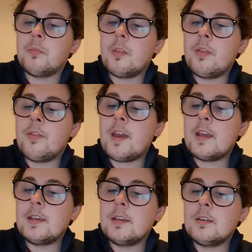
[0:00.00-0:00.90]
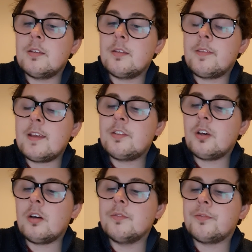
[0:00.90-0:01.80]
They
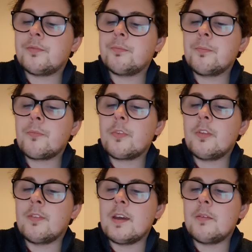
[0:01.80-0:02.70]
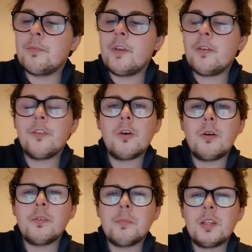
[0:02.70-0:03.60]
sort of they're sort of
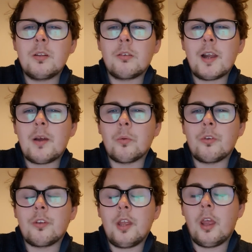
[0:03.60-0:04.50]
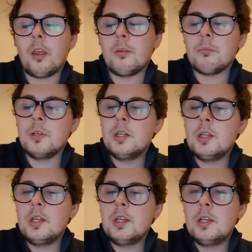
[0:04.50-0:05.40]
a middle ground.
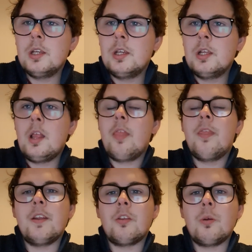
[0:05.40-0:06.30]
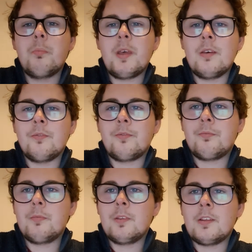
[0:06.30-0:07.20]
They do a bit of,
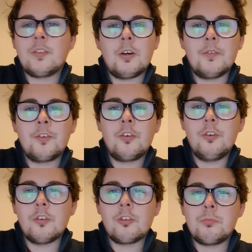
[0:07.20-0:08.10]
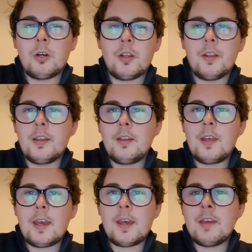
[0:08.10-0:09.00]
they sort of touch upon
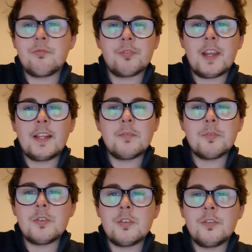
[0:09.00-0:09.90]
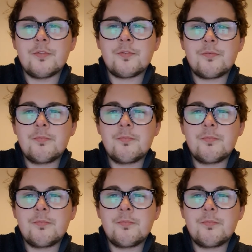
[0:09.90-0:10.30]
every element of